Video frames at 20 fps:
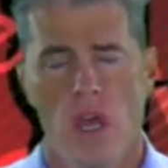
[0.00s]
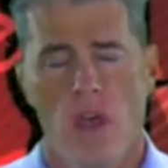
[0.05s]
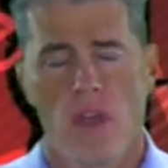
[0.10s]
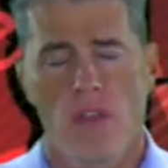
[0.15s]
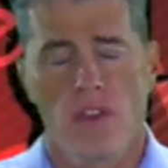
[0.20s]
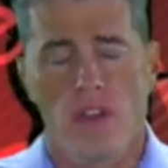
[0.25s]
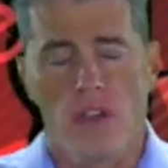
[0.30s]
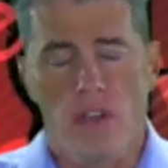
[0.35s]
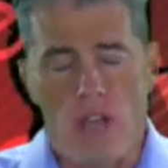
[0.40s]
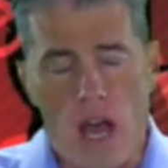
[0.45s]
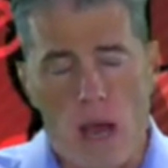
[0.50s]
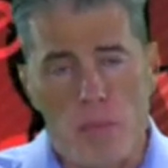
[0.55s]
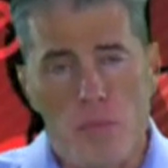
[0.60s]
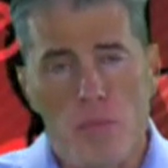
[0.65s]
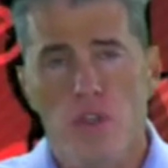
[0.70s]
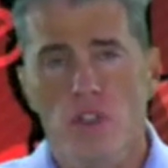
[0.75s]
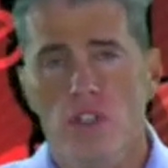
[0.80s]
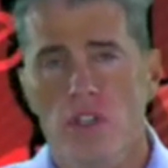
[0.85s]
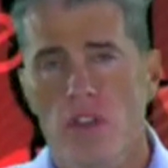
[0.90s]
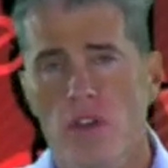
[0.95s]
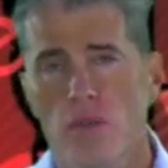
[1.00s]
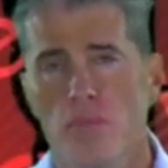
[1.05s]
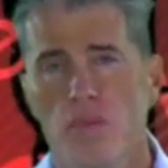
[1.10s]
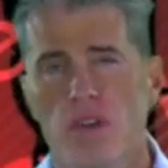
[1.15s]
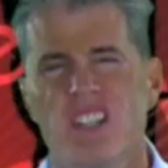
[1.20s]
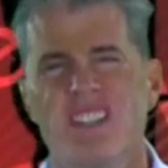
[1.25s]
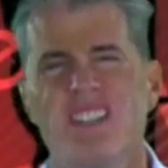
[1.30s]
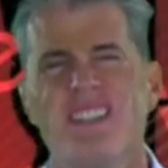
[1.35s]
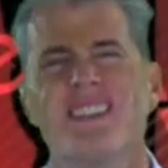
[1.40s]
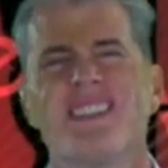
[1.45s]
of their
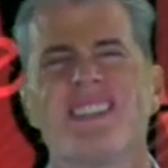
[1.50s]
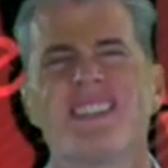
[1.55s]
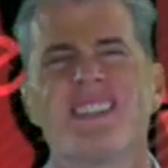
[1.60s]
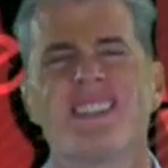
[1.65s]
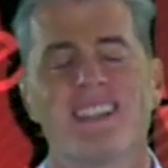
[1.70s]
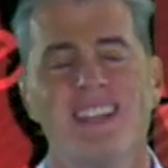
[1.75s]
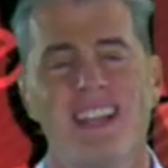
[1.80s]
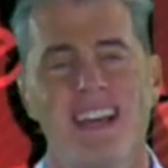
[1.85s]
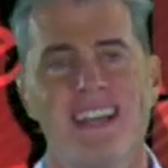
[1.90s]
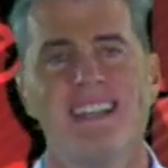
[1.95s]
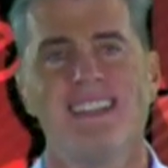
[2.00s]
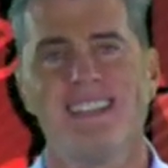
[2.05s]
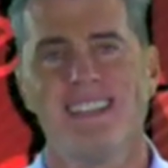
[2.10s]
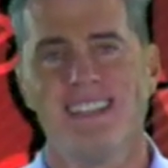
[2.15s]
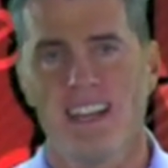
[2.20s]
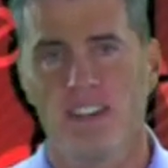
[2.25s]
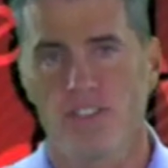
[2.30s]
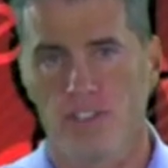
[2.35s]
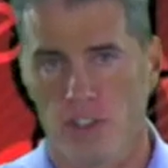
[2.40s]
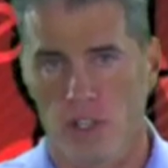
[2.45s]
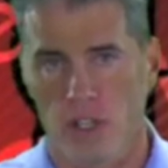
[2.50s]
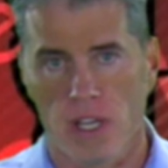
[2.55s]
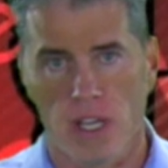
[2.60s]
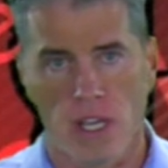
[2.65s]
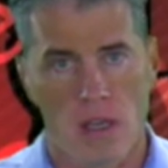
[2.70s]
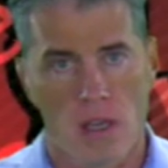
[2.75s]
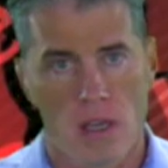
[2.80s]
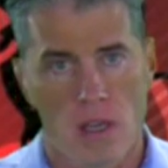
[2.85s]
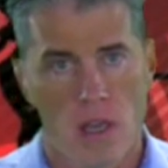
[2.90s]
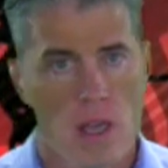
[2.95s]
business slightly
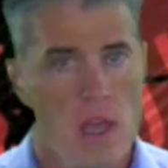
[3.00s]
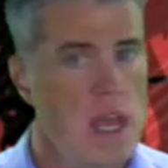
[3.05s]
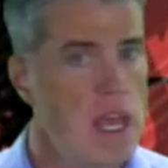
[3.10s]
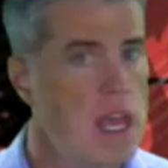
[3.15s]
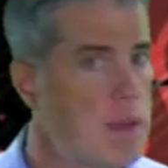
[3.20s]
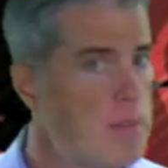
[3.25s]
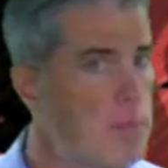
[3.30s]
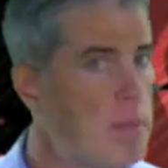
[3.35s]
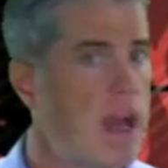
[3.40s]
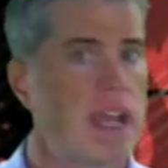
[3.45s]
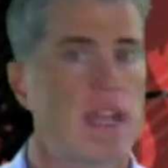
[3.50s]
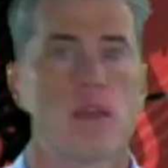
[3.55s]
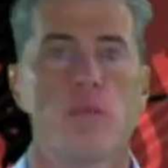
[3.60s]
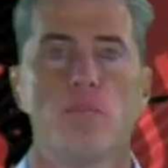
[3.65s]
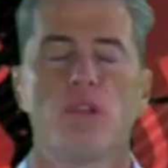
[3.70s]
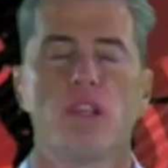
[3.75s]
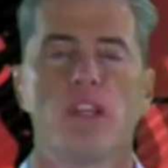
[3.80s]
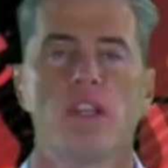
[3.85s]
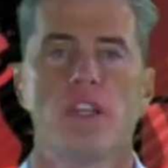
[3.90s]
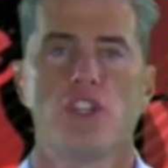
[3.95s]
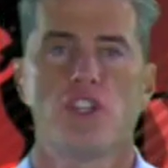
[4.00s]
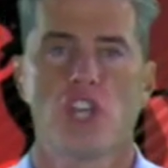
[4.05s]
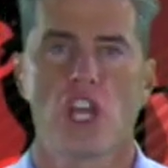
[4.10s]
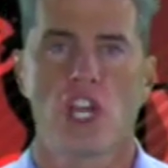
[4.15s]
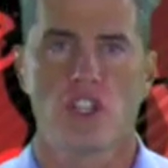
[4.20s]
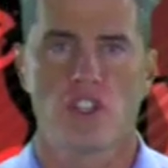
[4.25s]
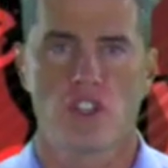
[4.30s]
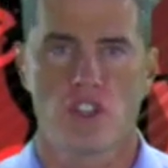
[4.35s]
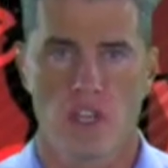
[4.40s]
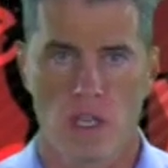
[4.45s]
differently, it might completely
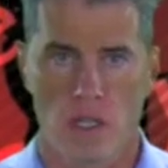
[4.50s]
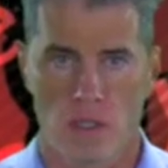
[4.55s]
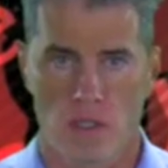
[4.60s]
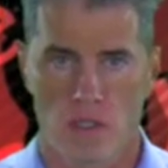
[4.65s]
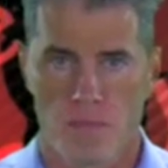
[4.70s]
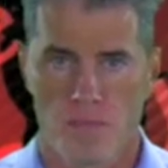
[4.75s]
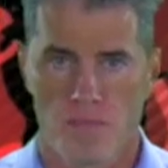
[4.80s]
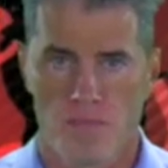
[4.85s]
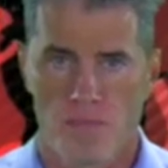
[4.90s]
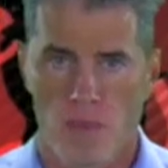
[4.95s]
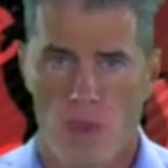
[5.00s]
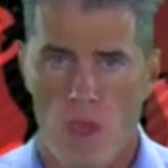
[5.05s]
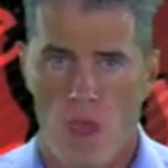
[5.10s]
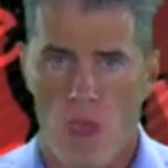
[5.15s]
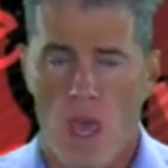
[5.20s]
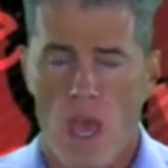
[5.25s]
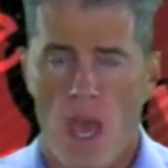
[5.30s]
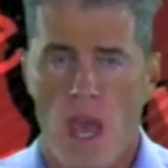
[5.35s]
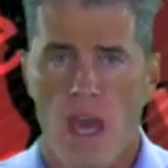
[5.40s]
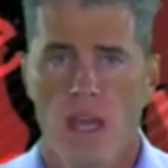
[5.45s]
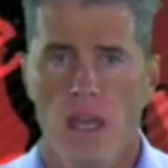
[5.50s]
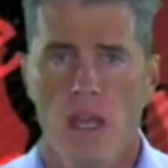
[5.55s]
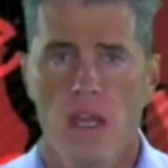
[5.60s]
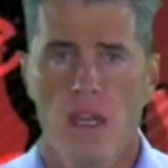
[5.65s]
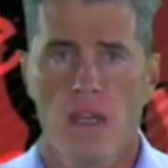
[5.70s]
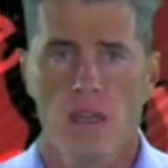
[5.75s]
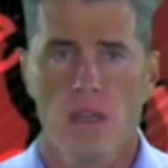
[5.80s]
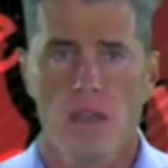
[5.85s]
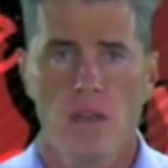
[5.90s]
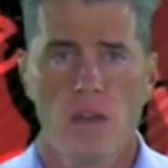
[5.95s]
change things.
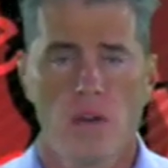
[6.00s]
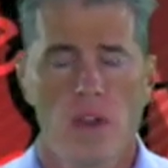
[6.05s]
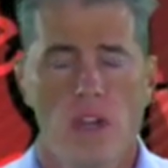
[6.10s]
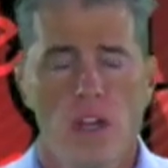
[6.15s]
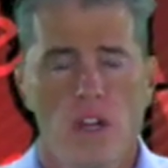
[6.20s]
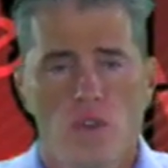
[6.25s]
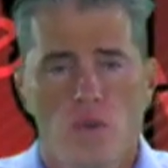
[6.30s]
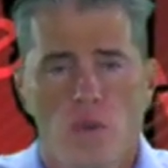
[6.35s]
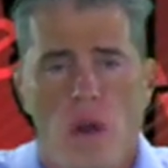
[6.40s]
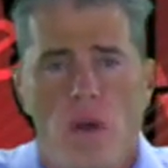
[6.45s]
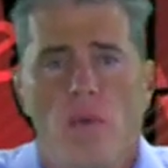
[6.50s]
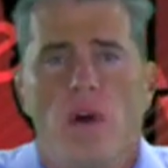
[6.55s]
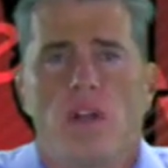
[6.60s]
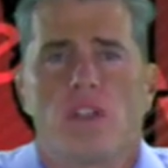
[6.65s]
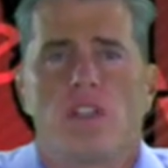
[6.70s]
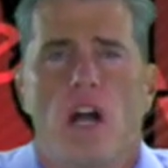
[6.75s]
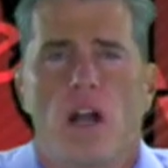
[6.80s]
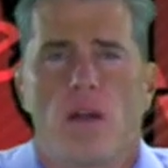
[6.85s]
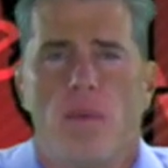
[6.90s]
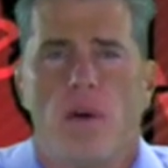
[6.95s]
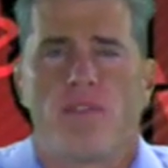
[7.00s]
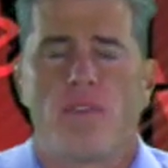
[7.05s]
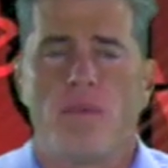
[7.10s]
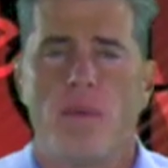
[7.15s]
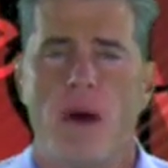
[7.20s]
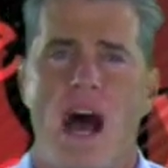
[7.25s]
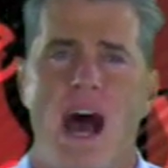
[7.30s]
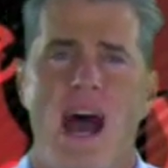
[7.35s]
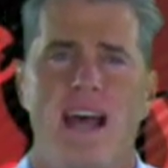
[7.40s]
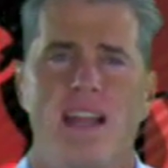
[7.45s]
And here's what I want to talk about from a
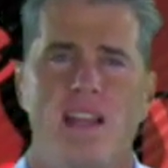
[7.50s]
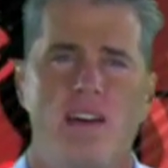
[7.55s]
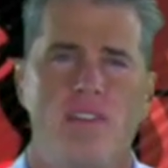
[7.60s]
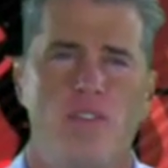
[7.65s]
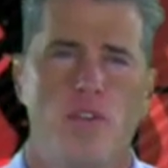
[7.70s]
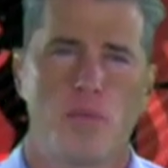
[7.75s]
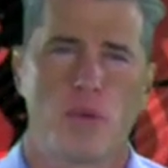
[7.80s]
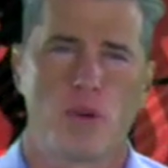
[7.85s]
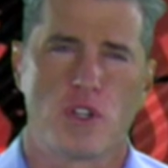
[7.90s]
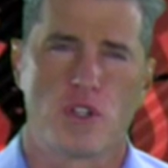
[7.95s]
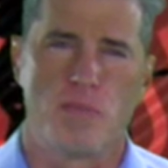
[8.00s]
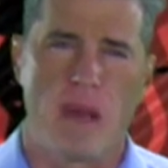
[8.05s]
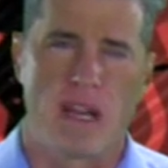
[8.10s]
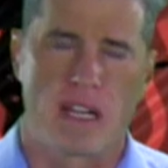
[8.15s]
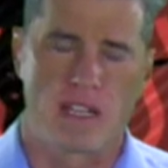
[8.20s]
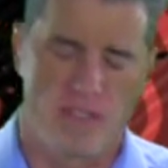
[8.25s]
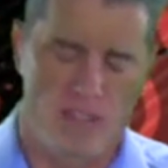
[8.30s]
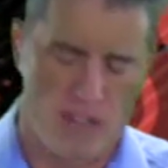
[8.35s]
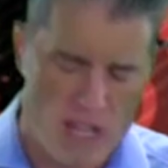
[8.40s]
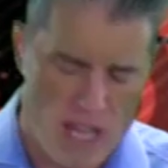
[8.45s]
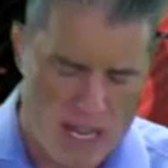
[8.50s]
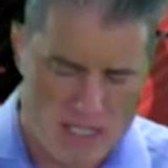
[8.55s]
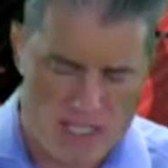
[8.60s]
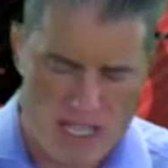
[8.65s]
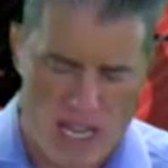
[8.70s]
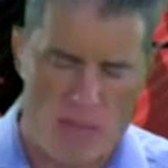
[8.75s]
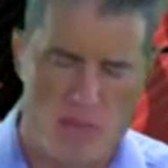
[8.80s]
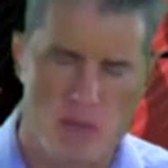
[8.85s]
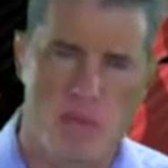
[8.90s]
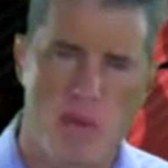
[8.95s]
high level perspective. A lot of
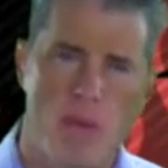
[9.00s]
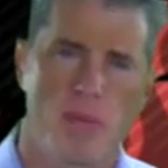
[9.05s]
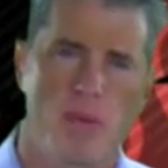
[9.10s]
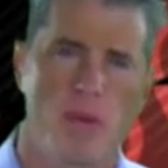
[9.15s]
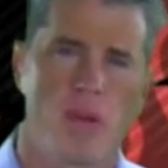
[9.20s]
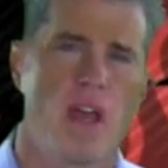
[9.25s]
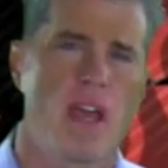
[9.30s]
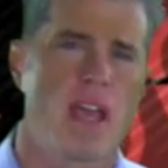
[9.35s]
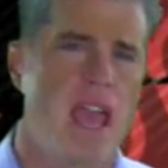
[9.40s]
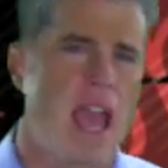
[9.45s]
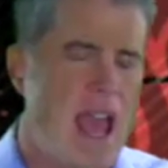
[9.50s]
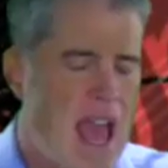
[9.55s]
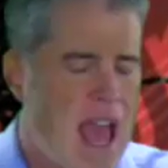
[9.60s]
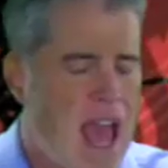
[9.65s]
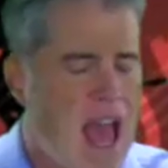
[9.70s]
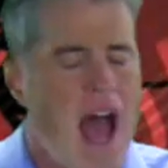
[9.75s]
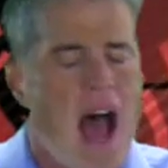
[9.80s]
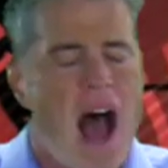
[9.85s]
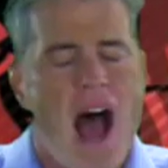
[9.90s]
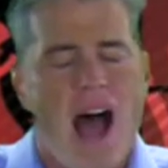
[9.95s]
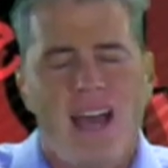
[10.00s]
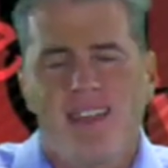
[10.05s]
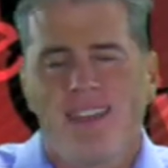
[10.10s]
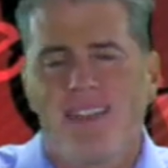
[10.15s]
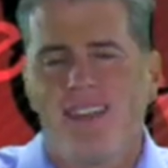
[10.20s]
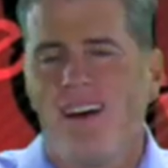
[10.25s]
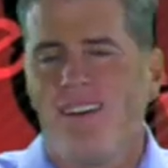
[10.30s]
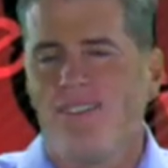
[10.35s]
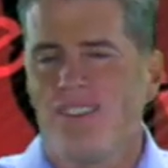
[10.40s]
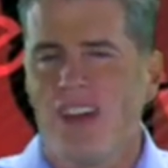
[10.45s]
times people are like, hey, I'd
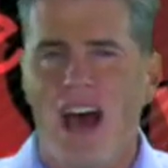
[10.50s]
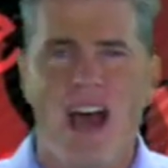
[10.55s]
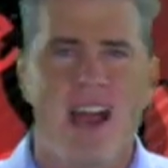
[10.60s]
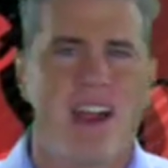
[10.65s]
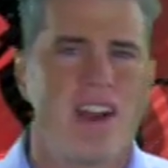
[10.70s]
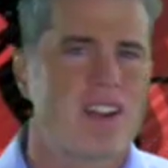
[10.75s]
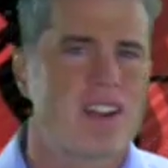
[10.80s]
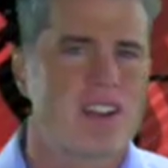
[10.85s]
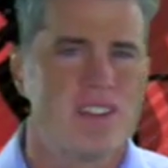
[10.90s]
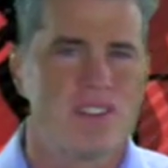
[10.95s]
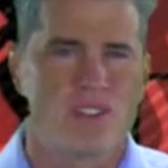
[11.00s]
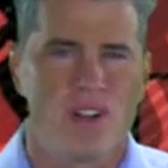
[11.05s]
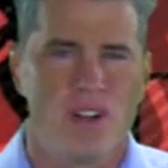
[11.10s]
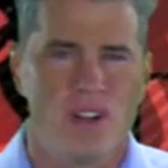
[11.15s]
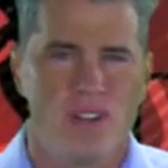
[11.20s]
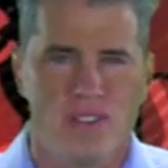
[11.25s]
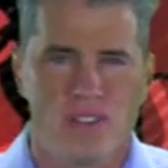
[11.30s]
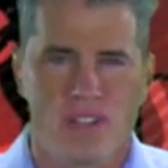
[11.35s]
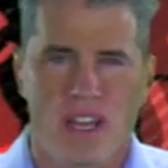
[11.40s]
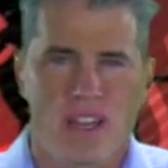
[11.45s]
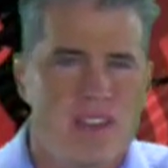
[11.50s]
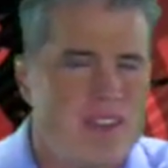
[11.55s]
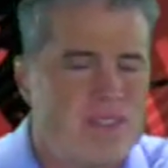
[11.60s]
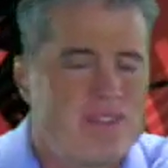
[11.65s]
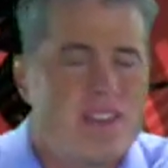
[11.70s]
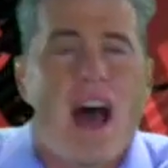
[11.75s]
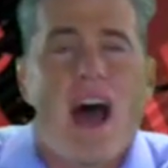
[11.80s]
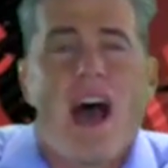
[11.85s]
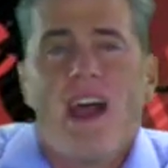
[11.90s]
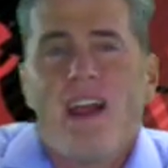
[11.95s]
love to hire a consultant. I'd love
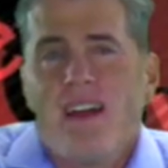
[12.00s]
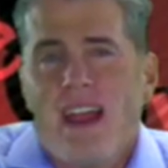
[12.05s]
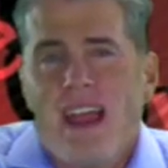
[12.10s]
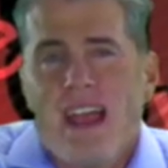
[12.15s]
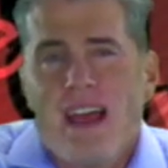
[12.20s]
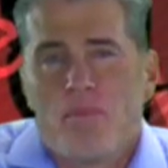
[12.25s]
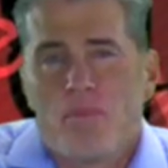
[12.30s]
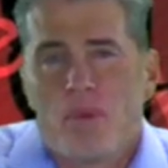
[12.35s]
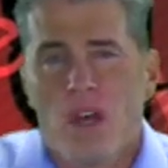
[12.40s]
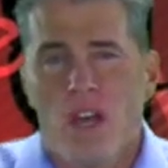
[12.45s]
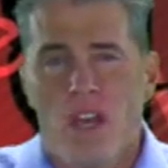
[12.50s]
to hire AMP.